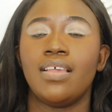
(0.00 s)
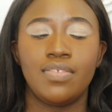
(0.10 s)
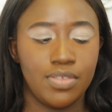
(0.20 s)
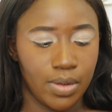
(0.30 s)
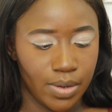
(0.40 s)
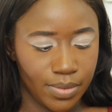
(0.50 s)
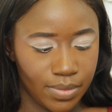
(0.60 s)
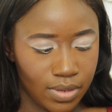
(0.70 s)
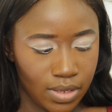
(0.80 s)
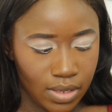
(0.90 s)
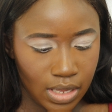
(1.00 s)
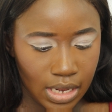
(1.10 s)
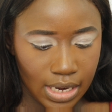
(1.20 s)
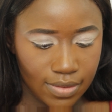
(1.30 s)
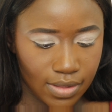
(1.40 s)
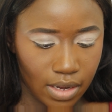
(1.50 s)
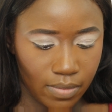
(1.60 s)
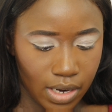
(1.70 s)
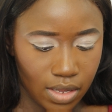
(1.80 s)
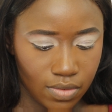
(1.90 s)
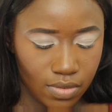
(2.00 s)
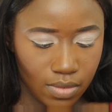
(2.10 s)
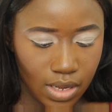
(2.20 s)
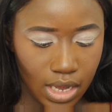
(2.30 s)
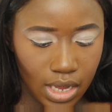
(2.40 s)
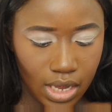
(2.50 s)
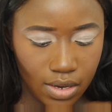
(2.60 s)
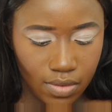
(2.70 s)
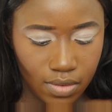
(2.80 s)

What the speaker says: So let's get right into that.